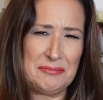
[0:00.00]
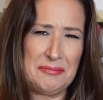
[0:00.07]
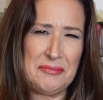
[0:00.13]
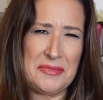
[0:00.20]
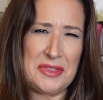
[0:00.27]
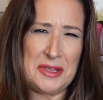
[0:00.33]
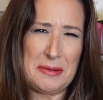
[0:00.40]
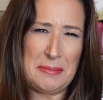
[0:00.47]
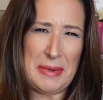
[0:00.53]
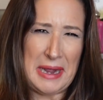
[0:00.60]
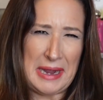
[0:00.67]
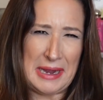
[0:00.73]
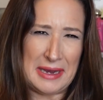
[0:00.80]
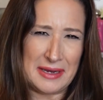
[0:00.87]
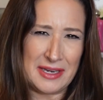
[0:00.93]
the
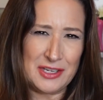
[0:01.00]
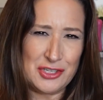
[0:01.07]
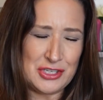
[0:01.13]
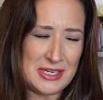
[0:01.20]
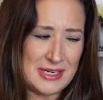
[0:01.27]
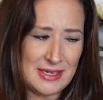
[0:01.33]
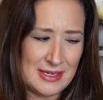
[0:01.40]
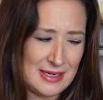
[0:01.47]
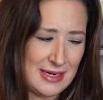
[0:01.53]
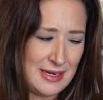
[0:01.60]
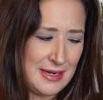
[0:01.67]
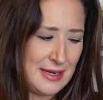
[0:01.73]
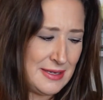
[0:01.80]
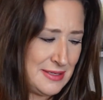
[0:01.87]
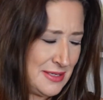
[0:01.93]
packaging, I
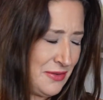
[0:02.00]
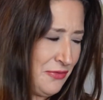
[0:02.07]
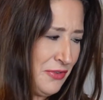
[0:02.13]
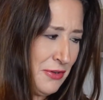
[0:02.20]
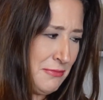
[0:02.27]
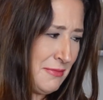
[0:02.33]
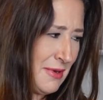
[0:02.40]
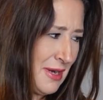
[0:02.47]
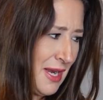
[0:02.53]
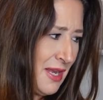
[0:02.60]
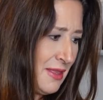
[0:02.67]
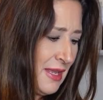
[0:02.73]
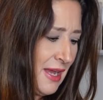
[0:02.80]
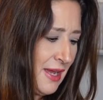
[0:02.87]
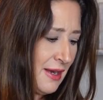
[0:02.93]
guess if you
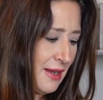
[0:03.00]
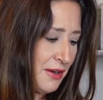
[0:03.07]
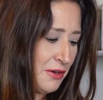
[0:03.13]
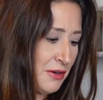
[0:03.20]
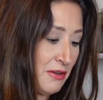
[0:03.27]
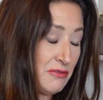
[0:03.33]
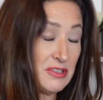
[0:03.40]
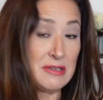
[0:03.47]
need that, I don't know.